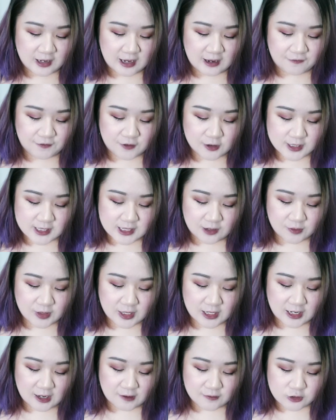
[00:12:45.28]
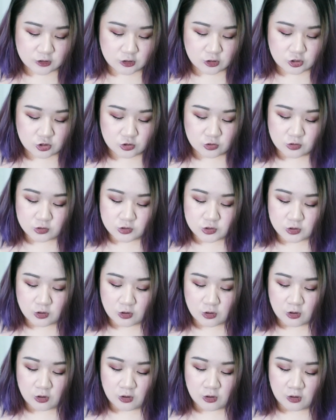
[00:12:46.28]
if you're someone that loves neutrals,
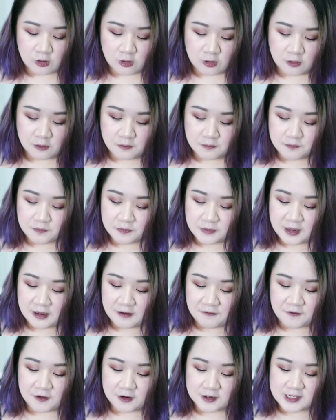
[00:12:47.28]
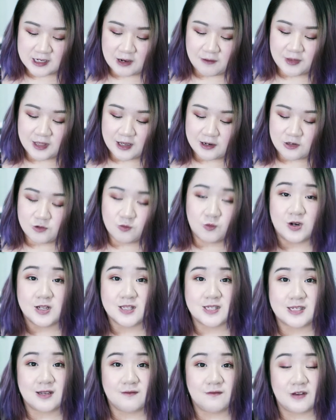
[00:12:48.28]
or if you're someone that
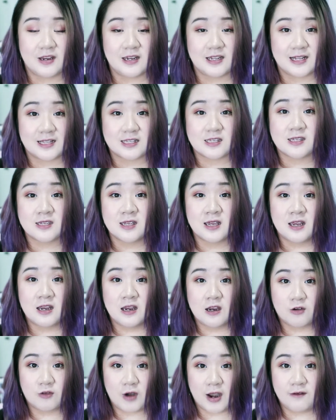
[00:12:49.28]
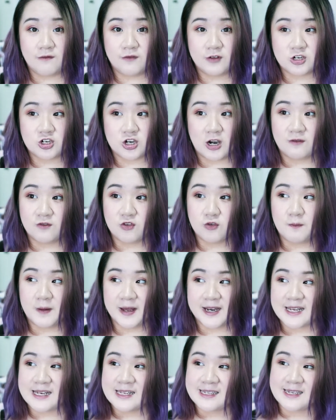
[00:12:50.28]
wants something that's great for travel
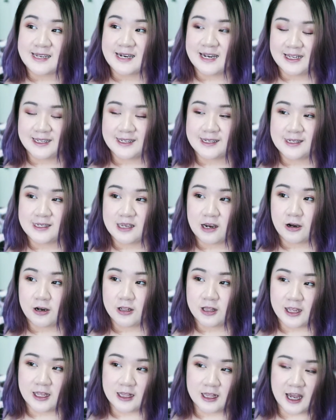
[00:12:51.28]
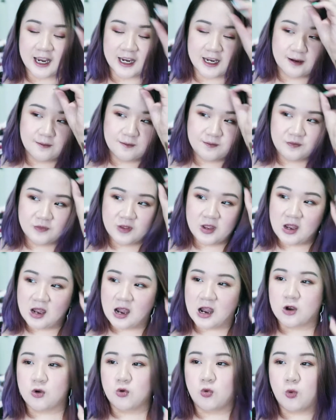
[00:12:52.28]
but isn't necessarily like
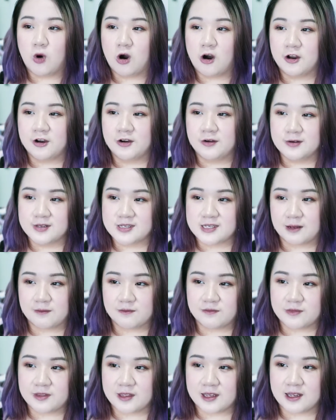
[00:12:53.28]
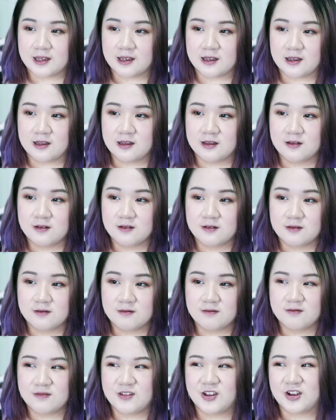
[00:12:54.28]
a quad or something,
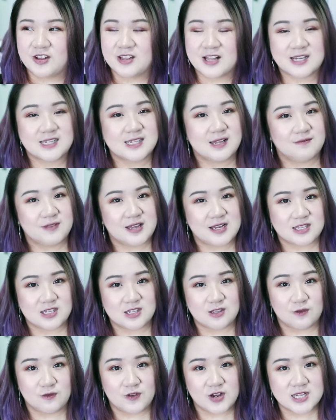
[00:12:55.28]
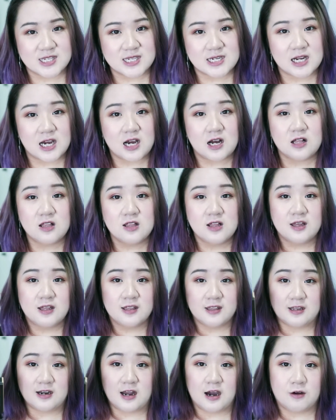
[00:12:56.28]
you know, like something that's still versatile,
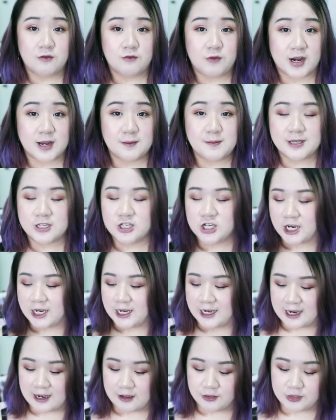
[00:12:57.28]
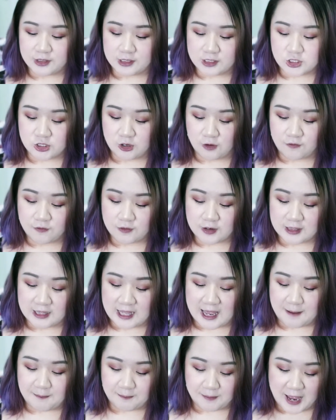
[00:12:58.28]
then I would recommend checking out the Soft
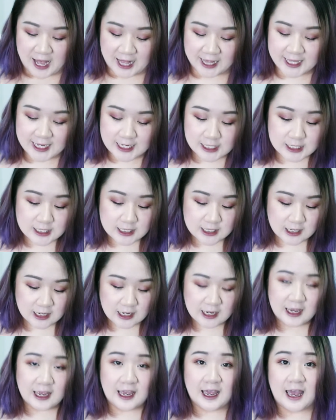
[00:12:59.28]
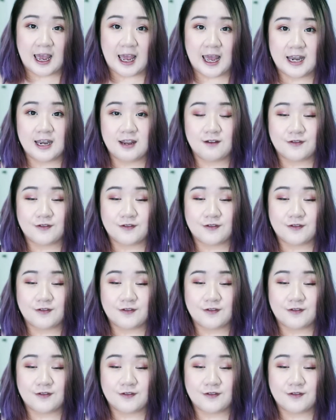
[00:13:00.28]
Glam palette. And